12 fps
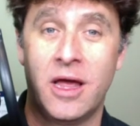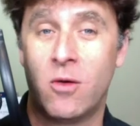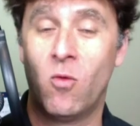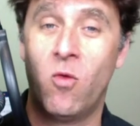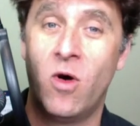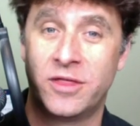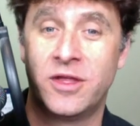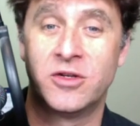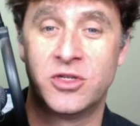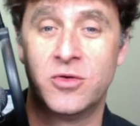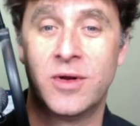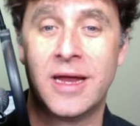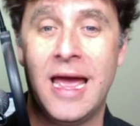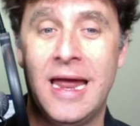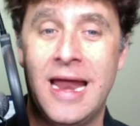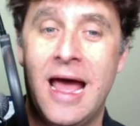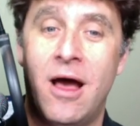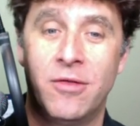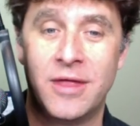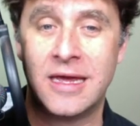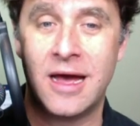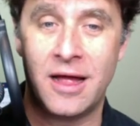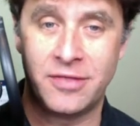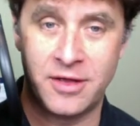like what they're doing and how they
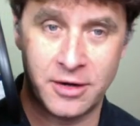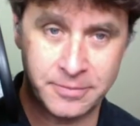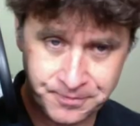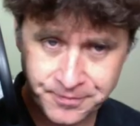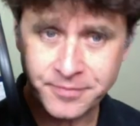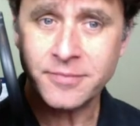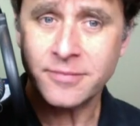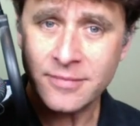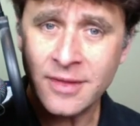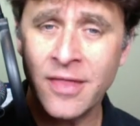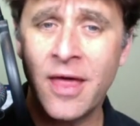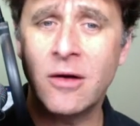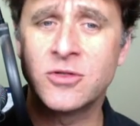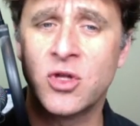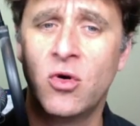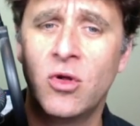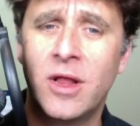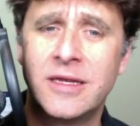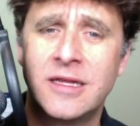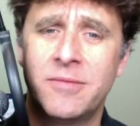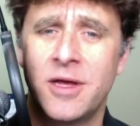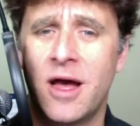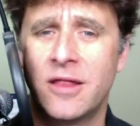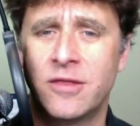got there. That was the whole idea
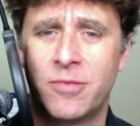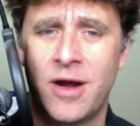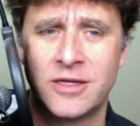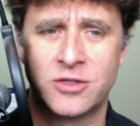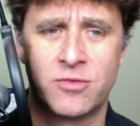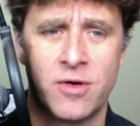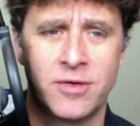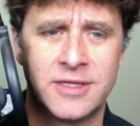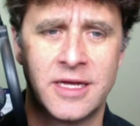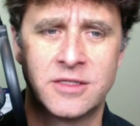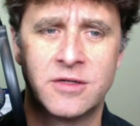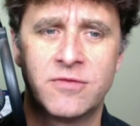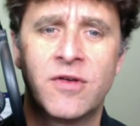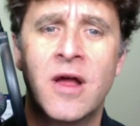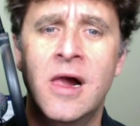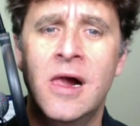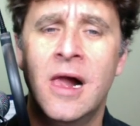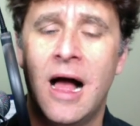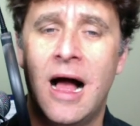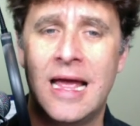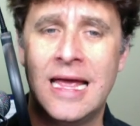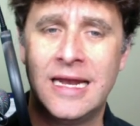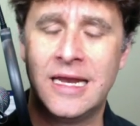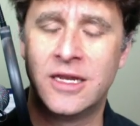behind the Brass Career Intensive,
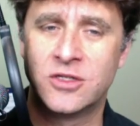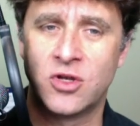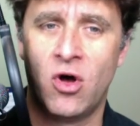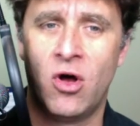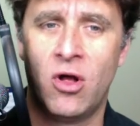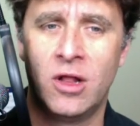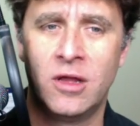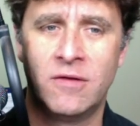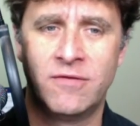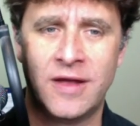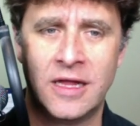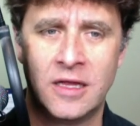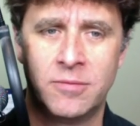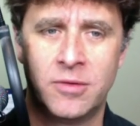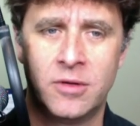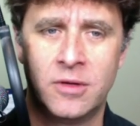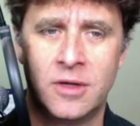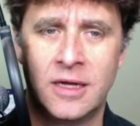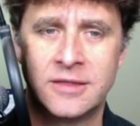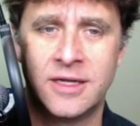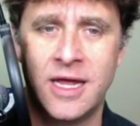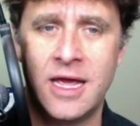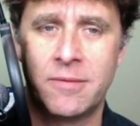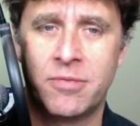and it is all available
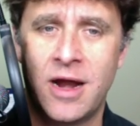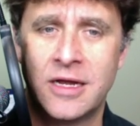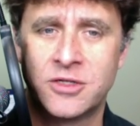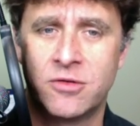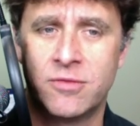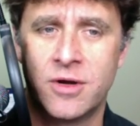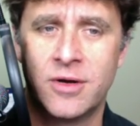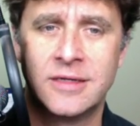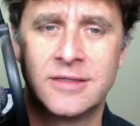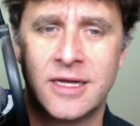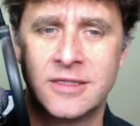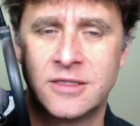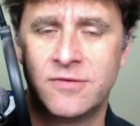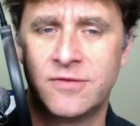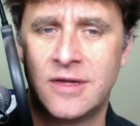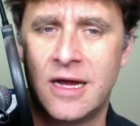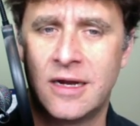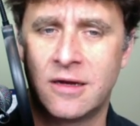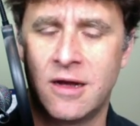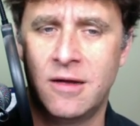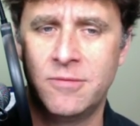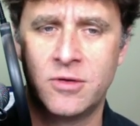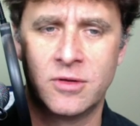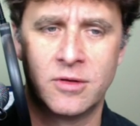today at
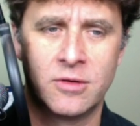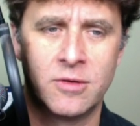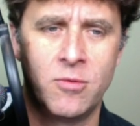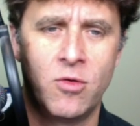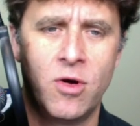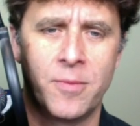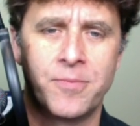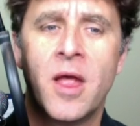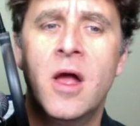brasscareerintensive.com. You can learn more.